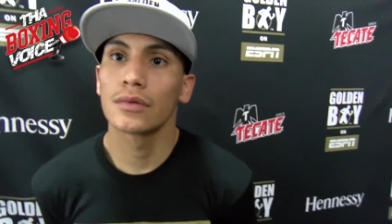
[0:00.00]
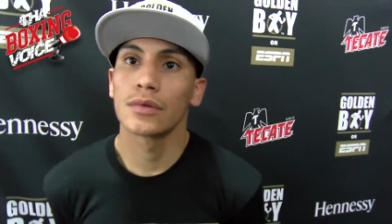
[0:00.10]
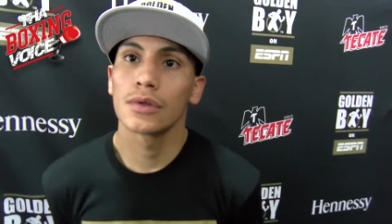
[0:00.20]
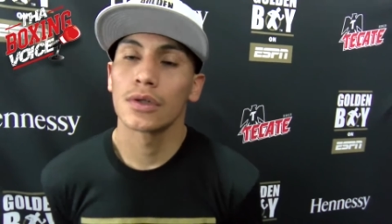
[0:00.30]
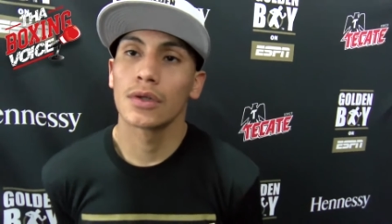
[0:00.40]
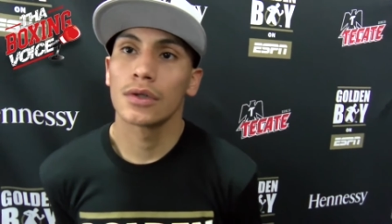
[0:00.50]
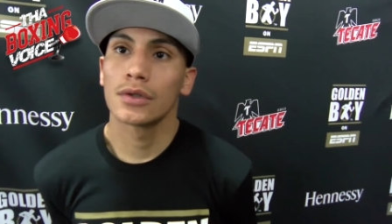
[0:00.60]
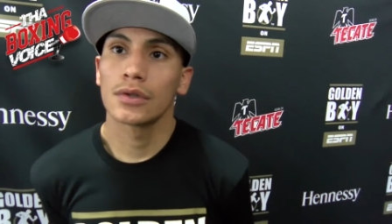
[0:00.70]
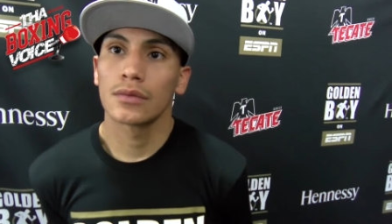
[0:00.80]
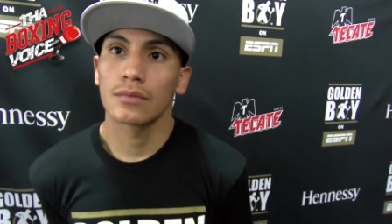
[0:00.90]
Eventually,
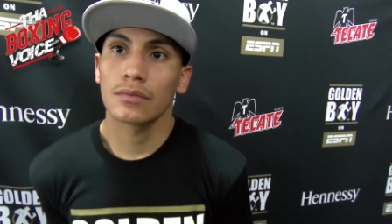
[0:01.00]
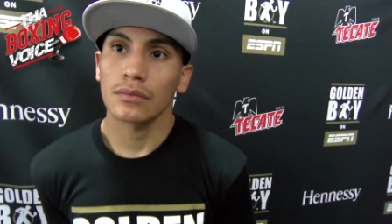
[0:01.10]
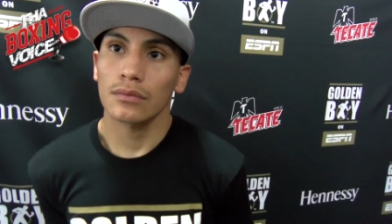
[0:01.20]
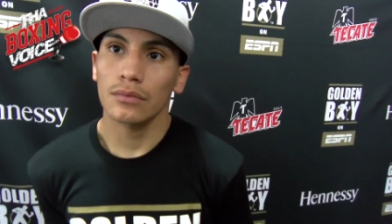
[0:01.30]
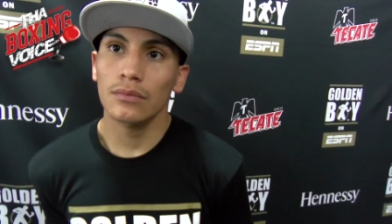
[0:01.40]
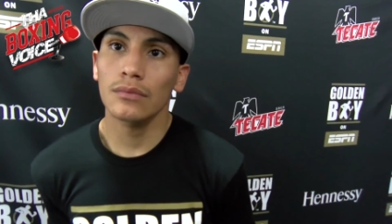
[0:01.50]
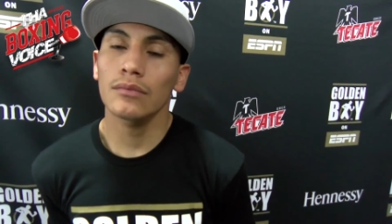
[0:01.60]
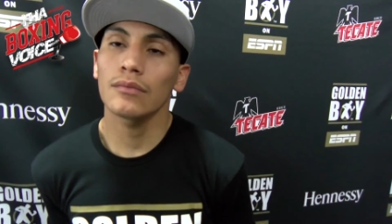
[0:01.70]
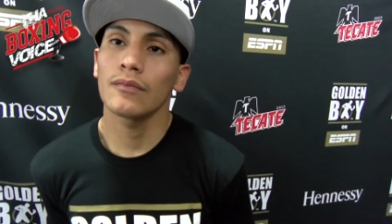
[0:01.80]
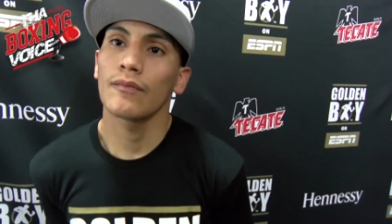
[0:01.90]
if those two match
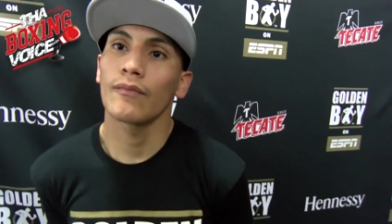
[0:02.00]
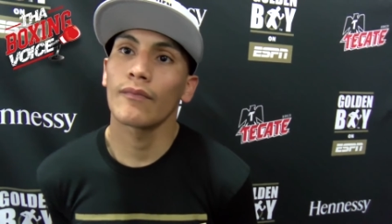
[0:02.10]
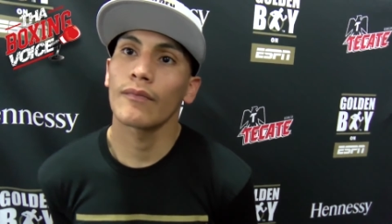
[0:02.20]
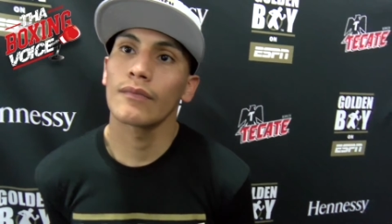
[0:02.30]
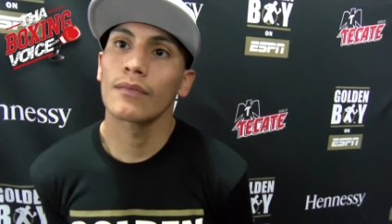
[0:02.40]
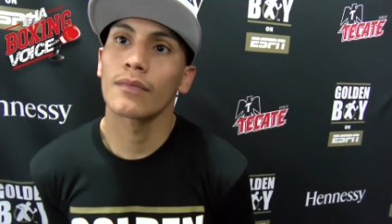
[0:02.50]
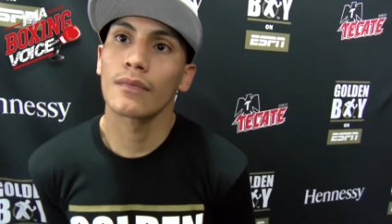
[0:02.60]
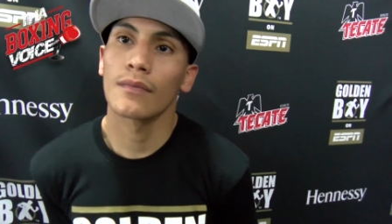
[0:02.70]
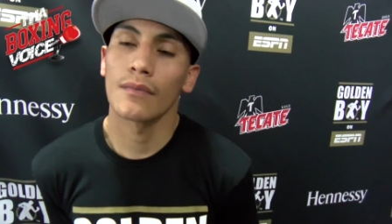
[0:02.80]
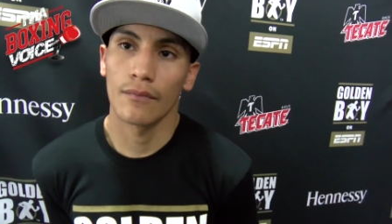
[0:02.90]
up, based on
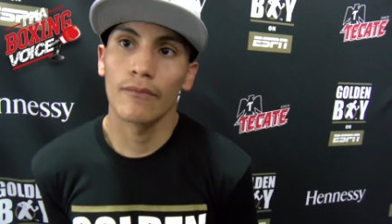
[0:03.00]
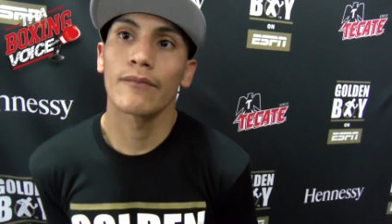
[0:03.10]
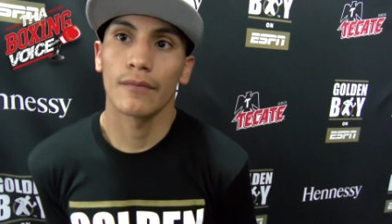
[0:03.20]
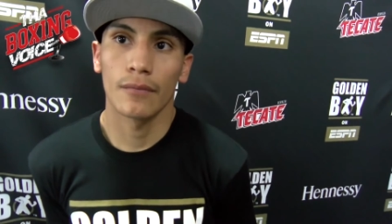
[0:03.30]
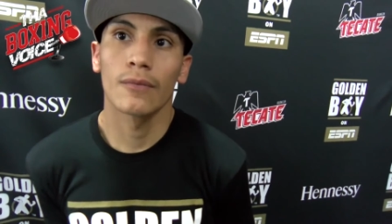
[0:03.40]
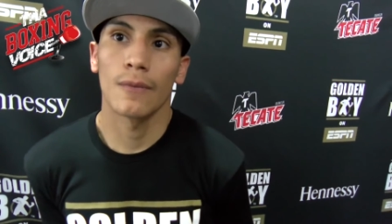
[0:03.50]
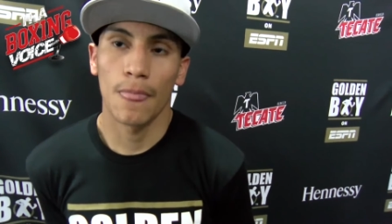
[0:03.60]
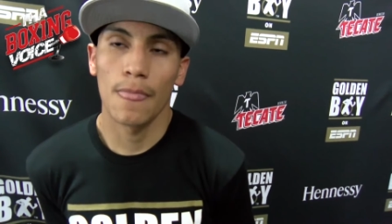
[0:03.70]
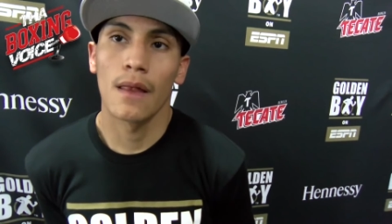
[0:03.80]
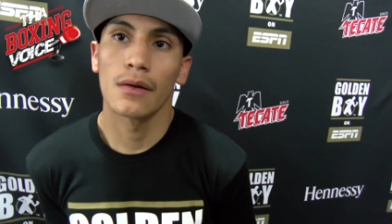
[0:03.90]
both of their
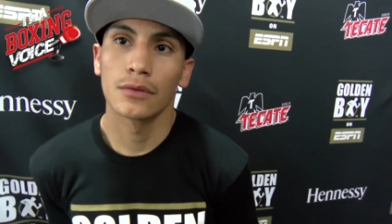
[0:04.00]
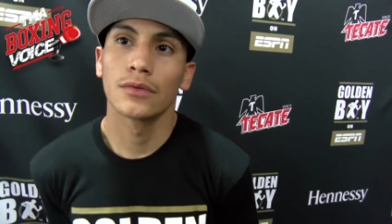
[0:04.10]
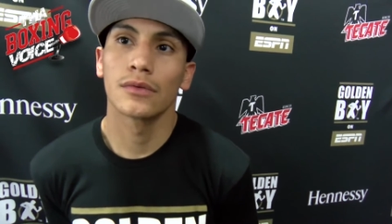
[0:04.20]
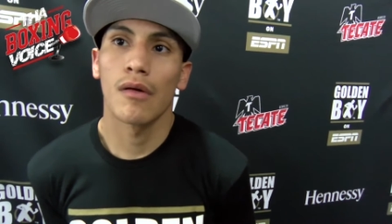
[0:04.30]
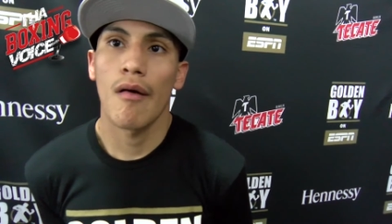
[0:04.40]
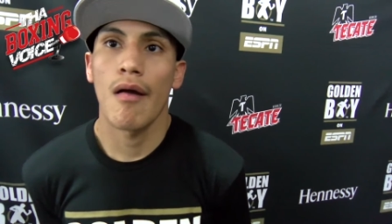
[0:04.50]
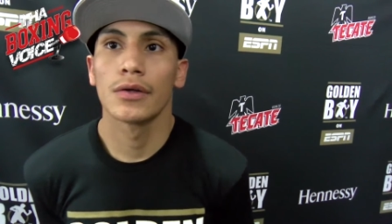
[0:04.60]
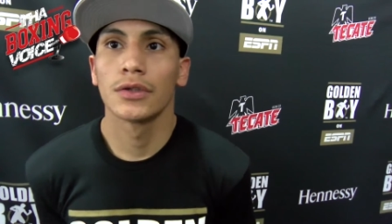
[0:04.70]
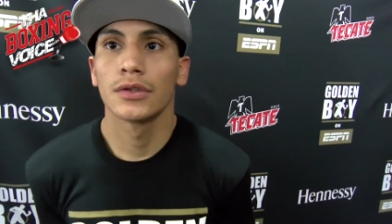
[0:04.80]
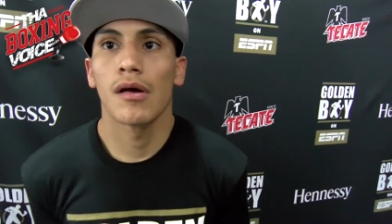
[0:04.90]
styles, how do you see that
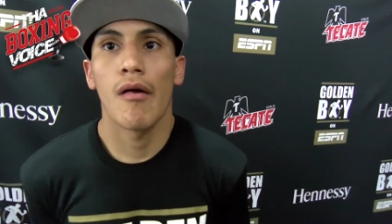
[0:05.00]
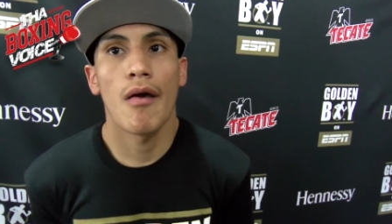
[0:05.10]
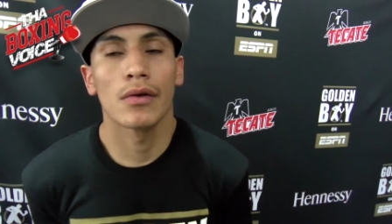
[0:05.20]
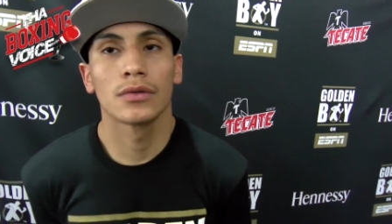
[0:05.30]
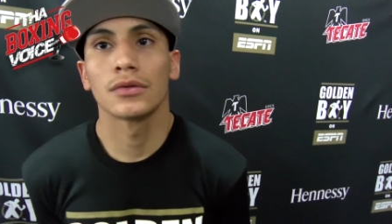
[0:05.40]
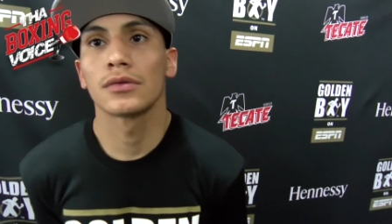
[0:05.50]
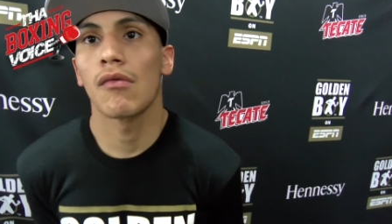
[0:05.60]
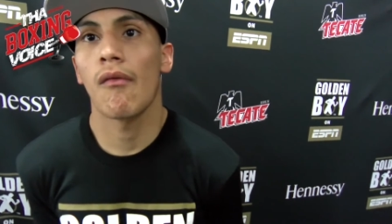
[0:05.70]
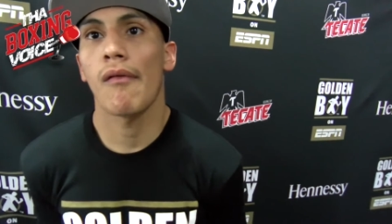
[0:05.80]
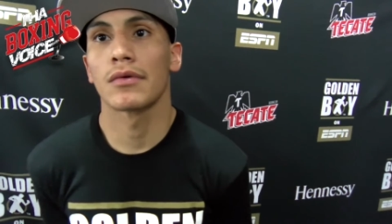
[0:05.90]
fight playing out, and who would you
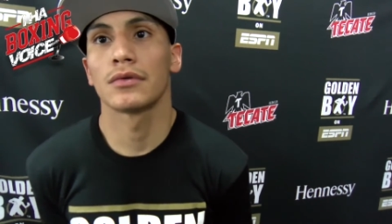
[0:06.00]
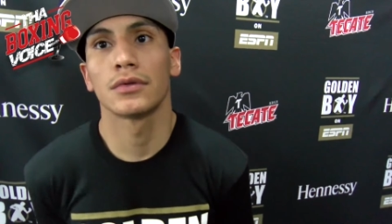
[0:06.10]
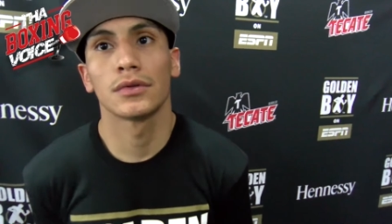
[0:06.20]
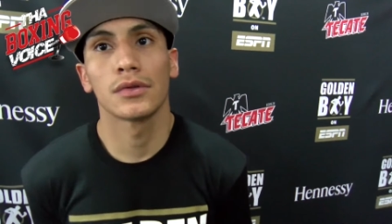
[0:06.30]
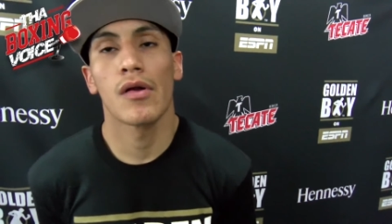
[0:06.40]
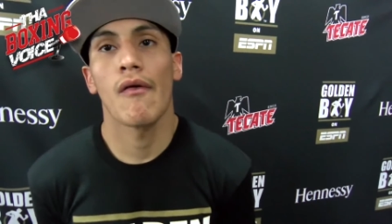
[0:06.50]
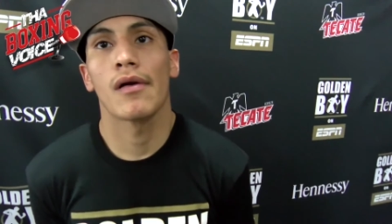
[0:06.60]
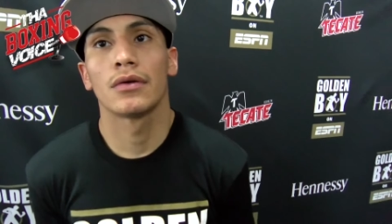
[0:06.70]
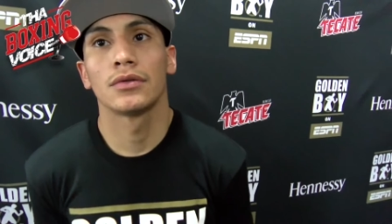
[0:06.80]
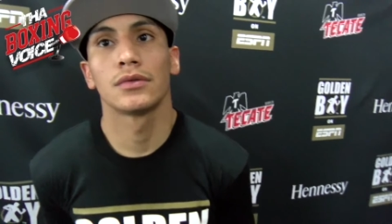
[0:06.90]
give the edge to in the
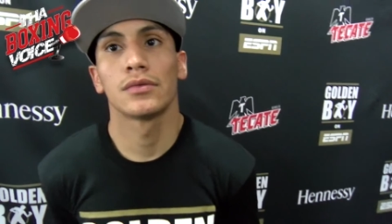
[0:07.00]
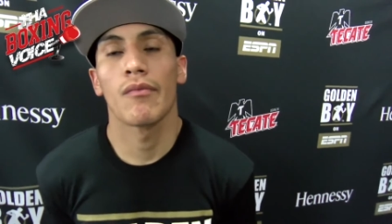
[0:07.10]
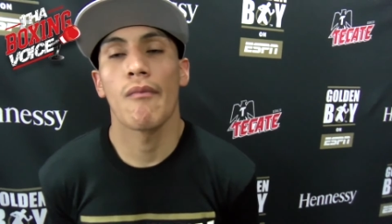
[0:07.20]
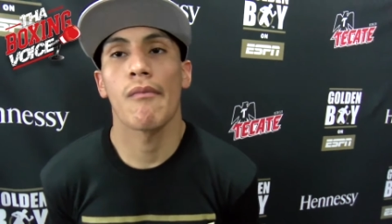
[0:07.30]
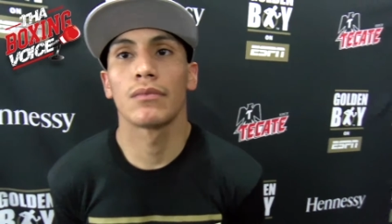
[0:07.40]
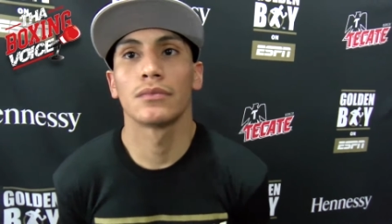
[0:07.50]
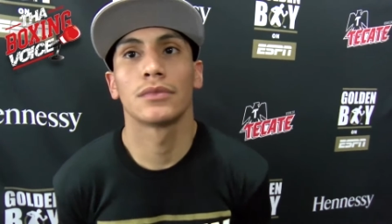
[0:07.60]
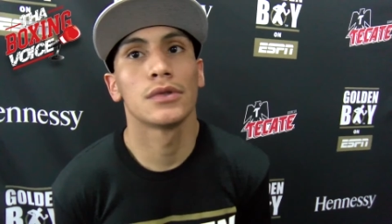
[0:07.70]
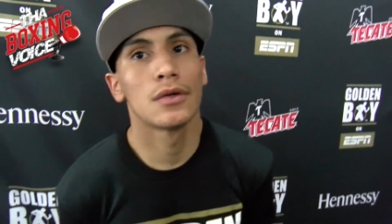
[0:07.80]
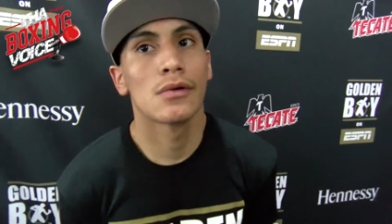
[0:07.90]
Errol Spence Terence
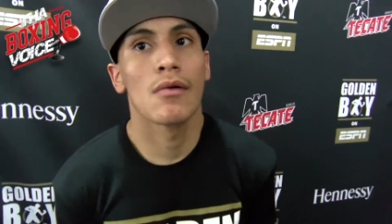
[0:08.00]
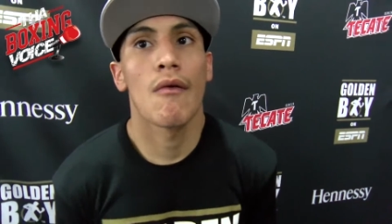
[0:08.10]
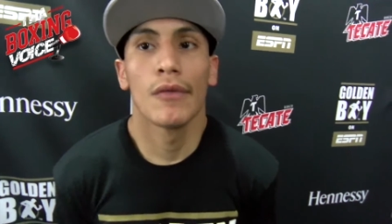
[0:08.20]
Crawford fight?